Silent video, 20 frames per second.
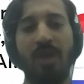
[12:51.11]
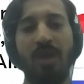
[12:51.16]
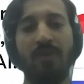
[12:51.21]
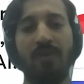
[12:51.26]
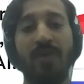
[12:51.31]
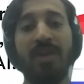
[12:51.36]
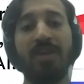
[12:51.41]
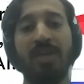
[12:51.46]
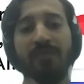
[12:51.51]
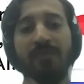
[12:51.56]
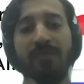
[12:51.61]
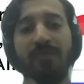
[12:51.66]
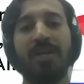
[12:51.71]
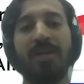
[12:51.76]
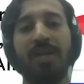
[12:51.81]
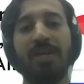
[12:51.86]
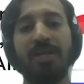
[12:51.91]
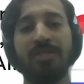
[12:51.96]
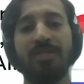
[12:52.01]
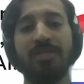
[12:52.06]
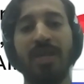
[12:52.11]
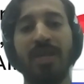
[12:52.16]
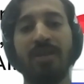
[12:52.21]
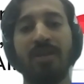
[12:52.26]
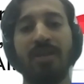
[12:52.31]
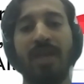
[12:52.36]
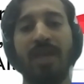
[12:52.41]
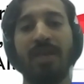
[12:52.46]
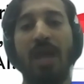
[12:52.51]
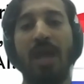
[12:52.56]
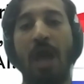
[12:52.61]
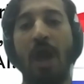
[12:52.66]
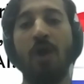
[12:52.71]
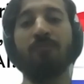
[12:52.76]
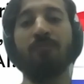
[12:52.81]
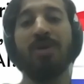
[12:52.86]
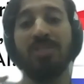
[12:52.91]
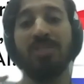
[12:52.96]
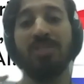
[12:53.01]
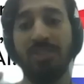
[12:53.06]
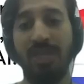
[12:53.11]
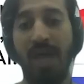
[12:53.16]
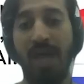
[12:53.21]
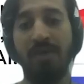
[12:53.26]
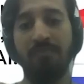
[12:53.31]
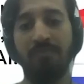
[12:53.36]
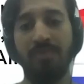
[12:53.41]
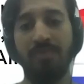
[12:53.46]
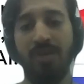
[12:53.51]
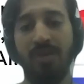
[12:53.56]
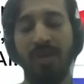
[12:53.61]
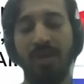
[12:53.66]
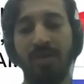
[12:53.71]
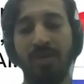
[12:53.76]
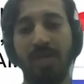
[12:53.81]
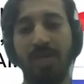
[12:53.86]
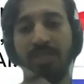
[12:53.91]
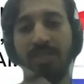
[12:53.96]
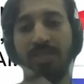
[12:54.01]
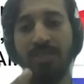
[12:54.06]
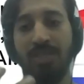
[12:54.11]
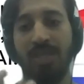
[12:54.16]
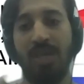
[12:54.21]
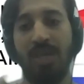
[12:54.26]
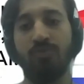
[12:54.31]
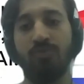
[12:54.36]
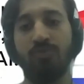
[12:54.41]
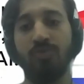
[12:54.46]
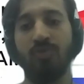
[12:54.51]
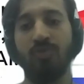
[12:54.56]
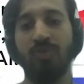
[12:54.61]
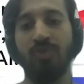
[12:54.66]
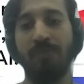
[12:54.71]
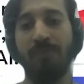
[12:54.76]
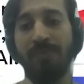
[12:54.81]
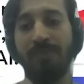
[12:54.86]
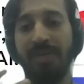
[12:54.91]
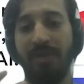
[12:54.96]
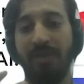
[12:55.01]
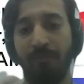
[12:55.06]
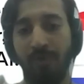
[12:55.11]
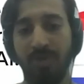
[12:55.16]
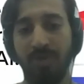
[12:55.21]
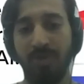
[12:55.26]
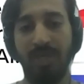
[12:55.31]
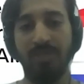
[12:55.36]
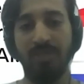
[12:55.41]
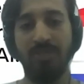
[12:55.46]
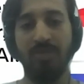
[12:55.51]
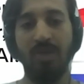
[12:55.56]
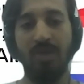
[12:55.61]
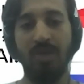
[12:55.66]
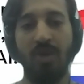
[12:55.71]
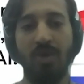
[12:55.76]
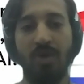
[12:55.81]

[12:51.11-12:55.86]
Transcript: when given a data set, like how much time does it take to complete the process.